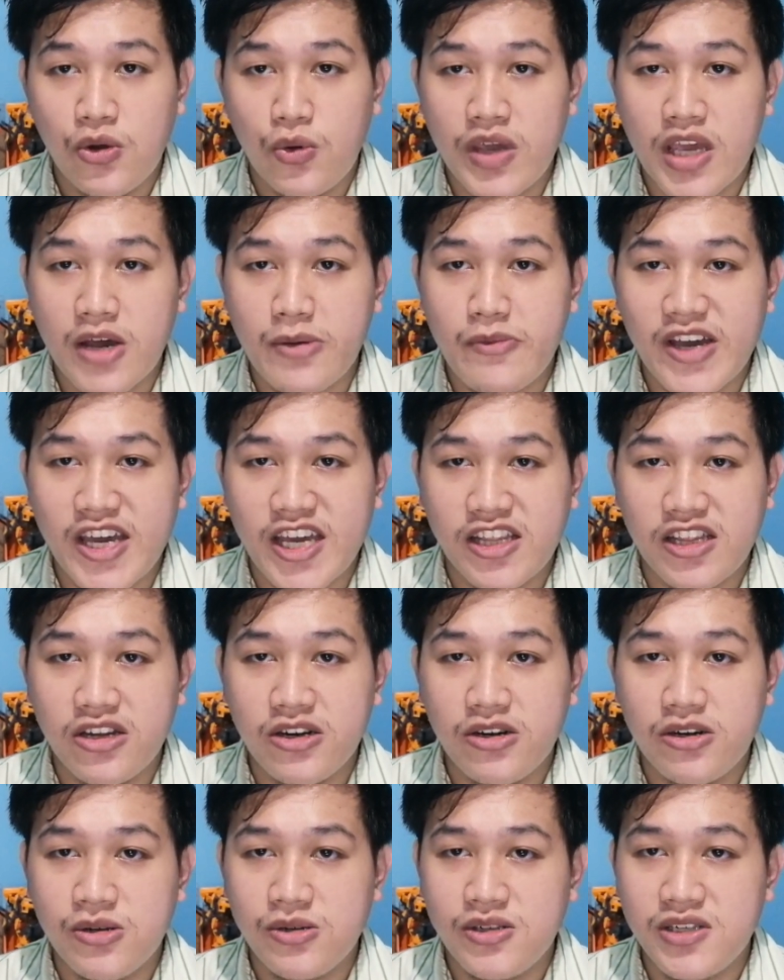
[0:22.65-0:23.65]
we abide
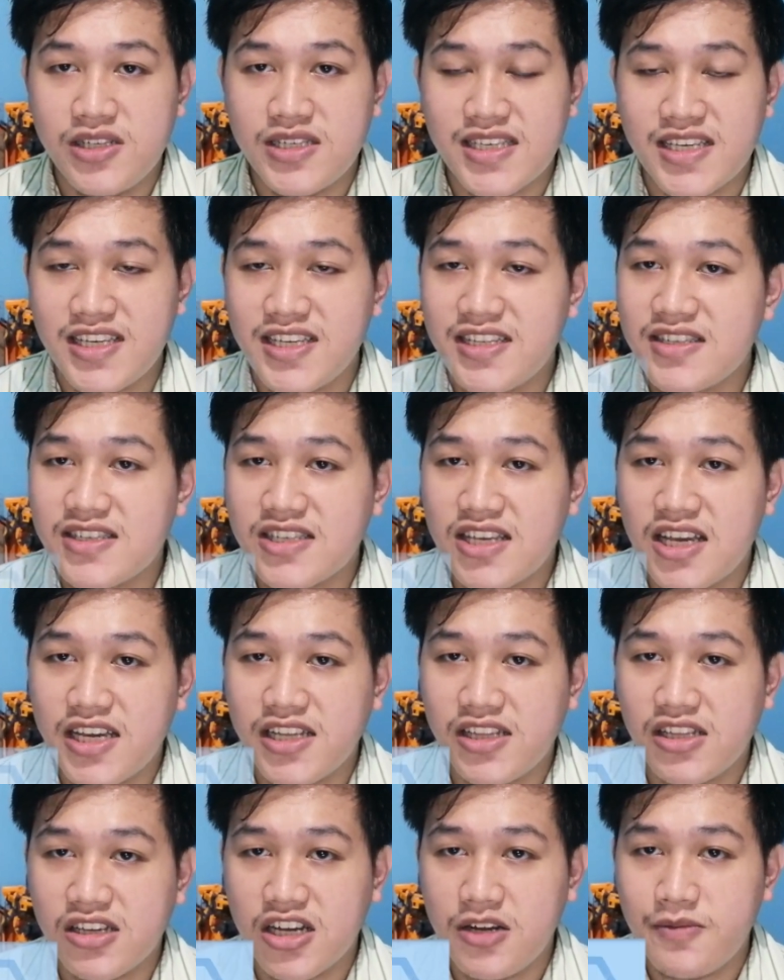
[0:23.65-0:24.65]
the rules inside
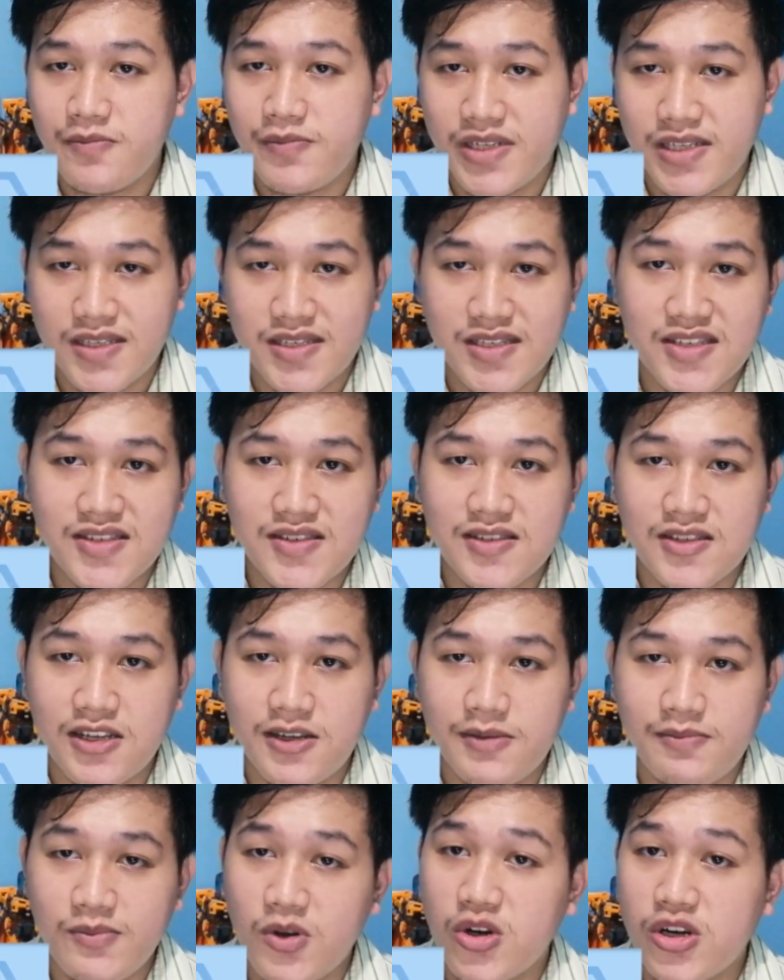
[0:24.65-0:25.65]
the company
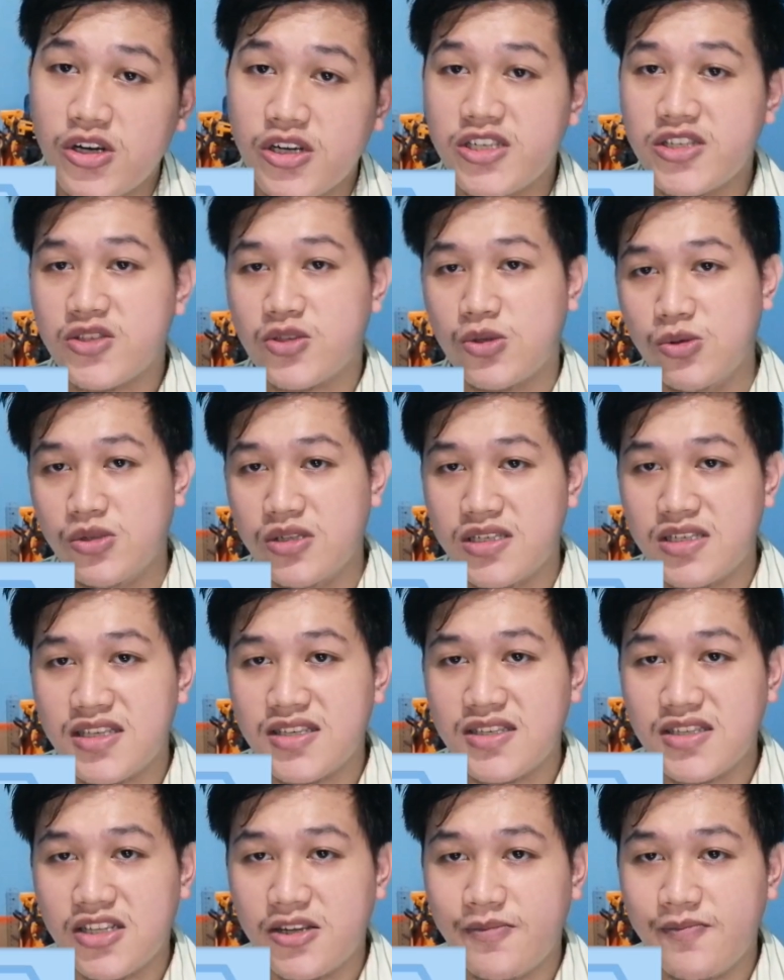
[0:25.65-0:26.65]
system or the school
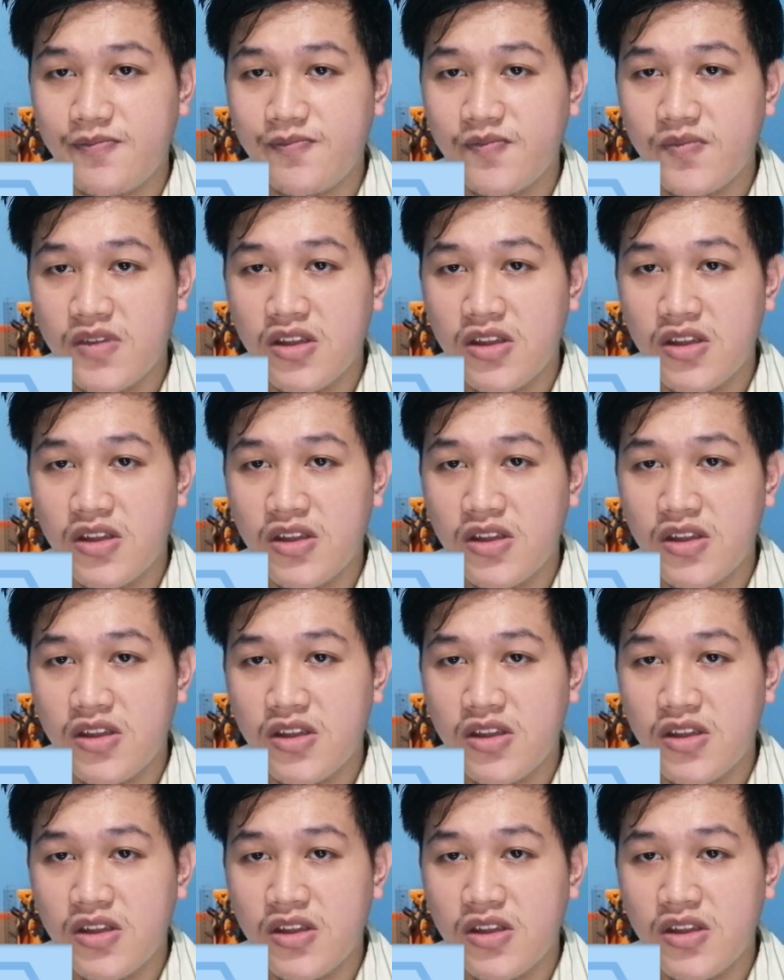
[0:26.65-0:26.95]
system,